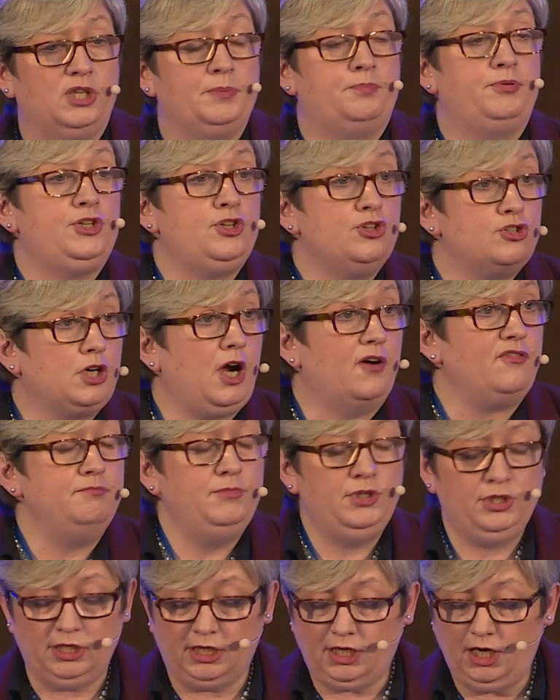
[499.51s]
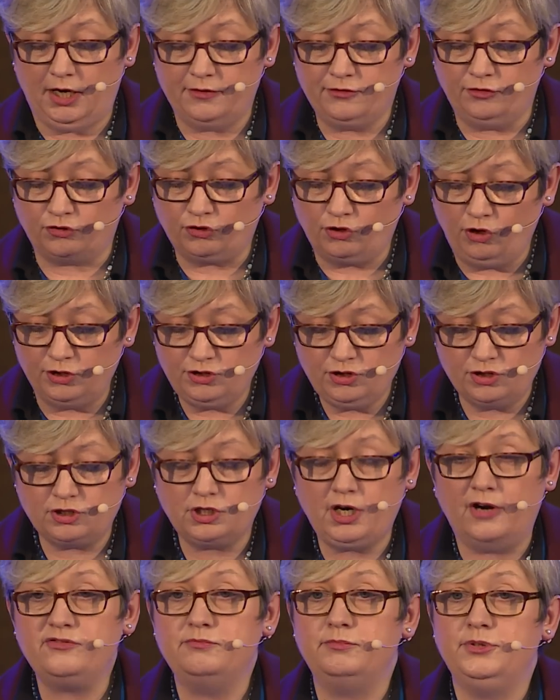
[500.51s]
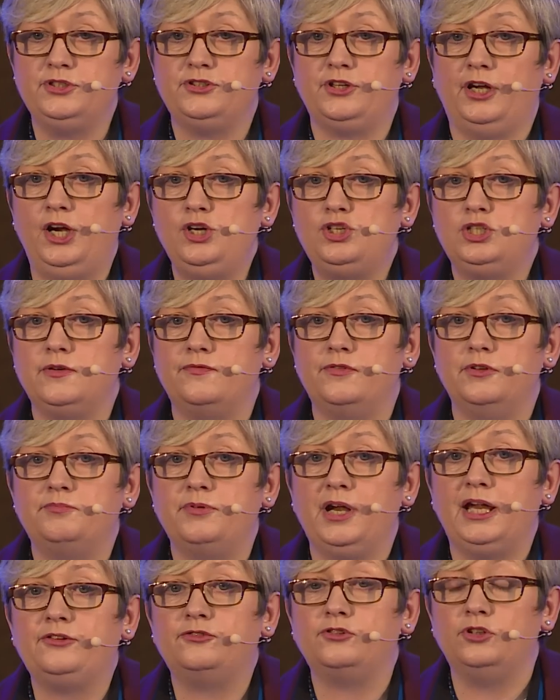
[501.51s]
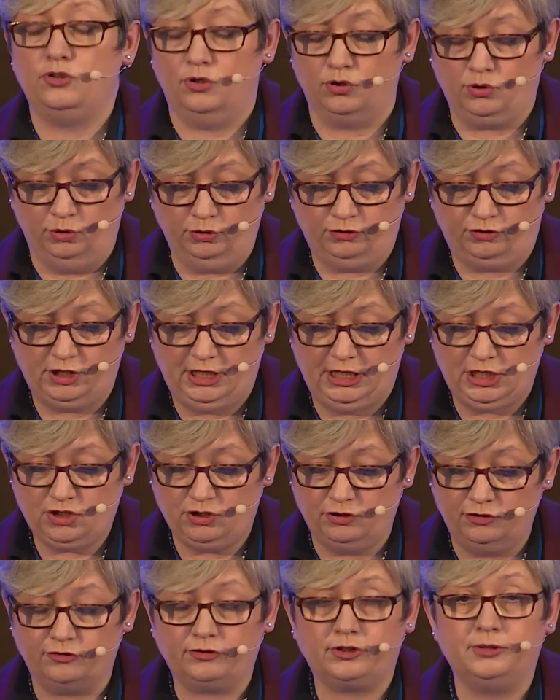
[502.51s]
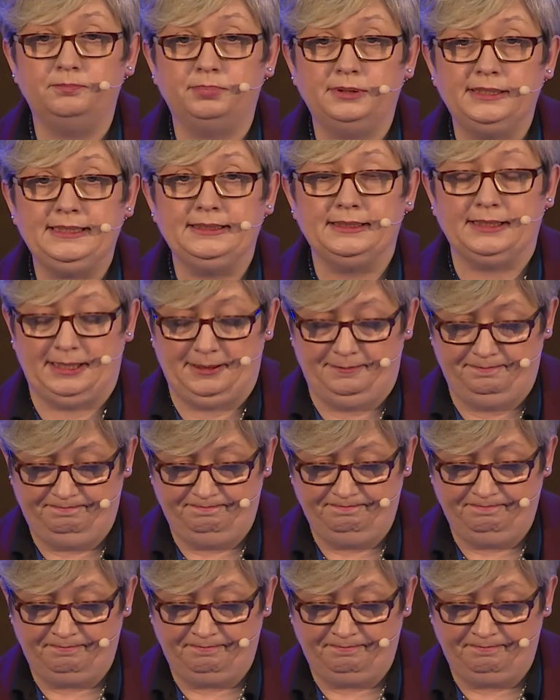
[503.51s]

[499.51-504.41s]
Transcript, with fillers: The British Government cut the Scottish Government out of the Brexit negotiations completely.